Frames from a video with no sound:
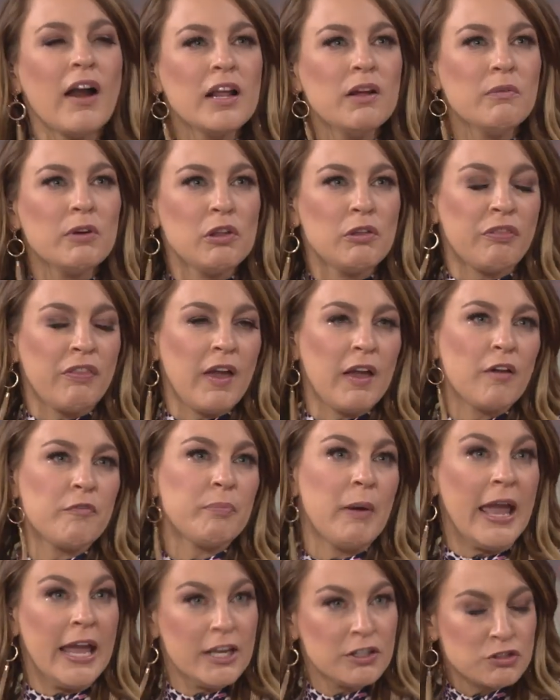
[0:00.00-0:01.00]
When you think
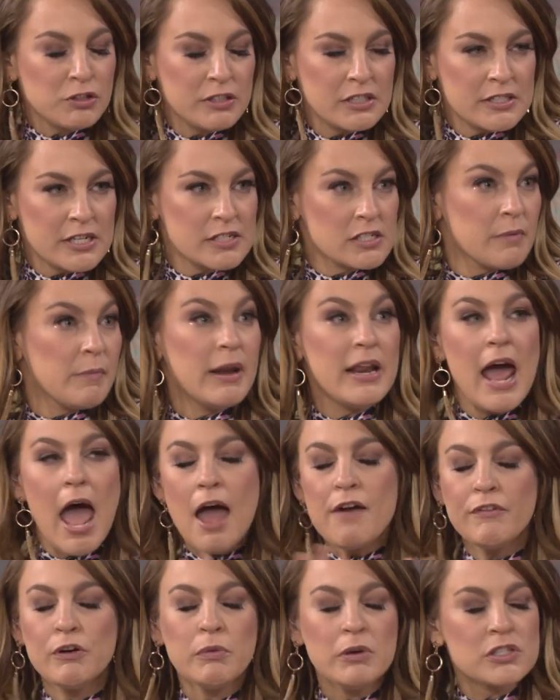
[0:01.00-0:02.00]
of patriotism, and
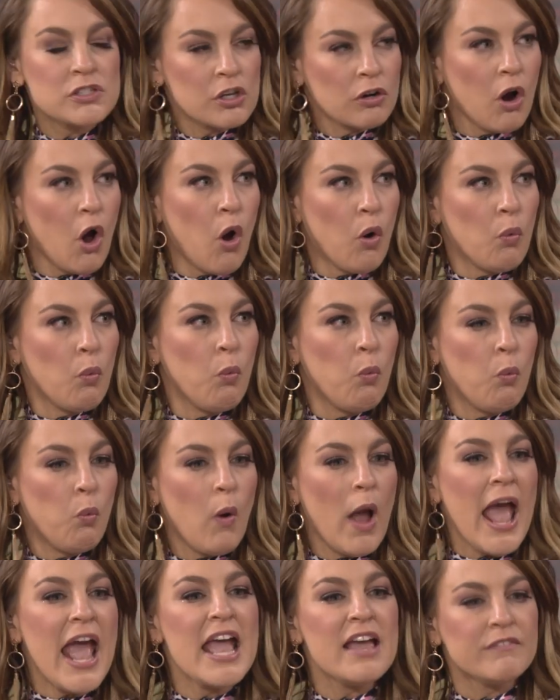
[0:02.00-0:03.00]
everyone has their
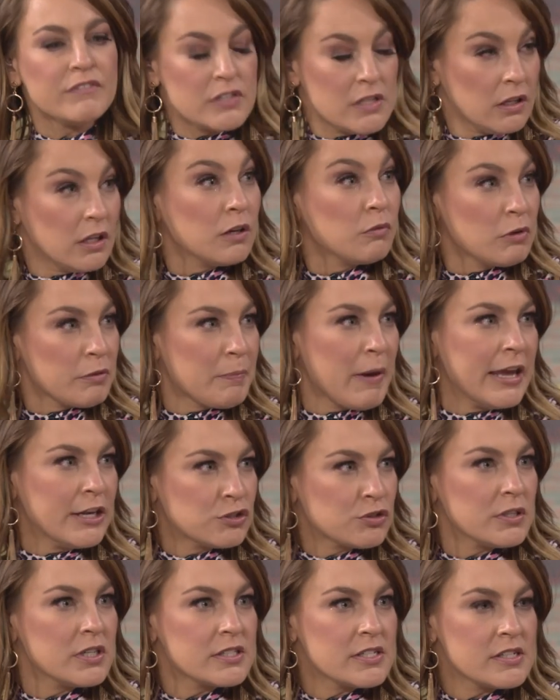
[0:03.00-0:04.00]
own way of dealing with
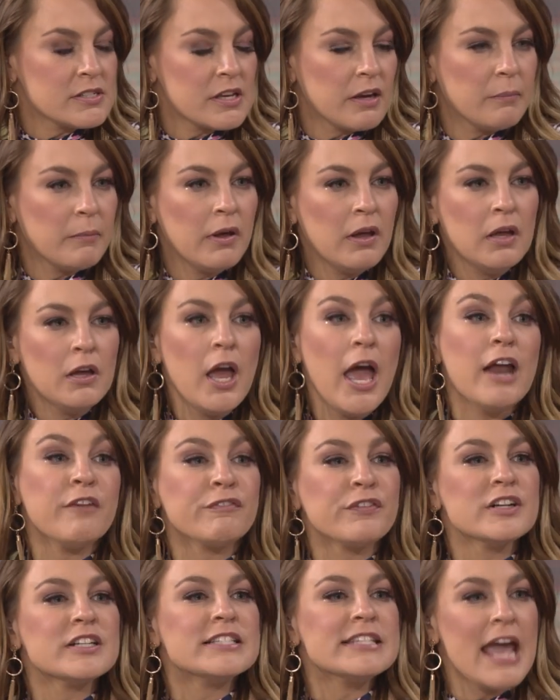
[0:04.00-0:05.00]
patriotism,
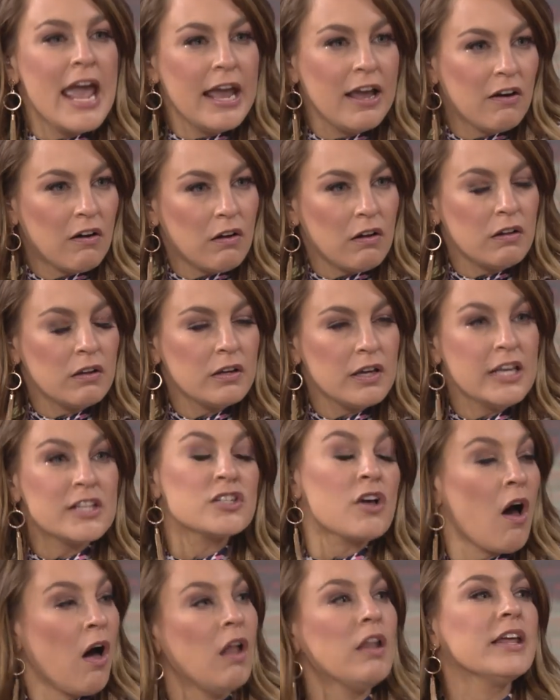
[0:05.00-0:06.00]
and for Dale,
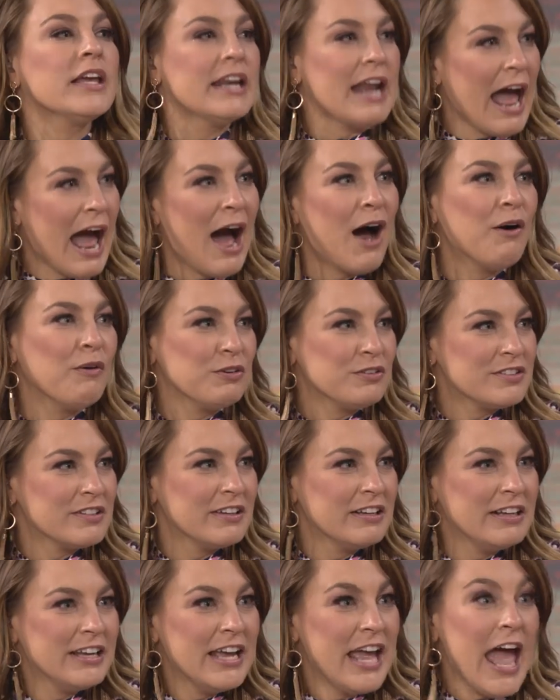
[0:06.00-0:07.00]
it's calling it
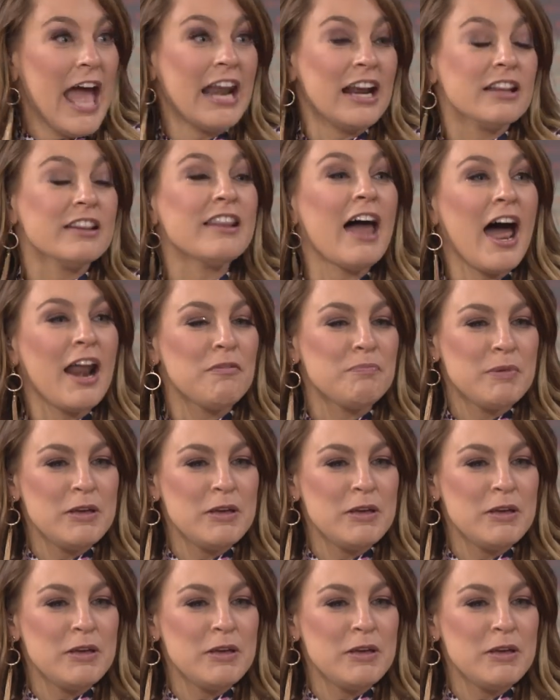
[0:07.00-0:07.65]
out. And a lot of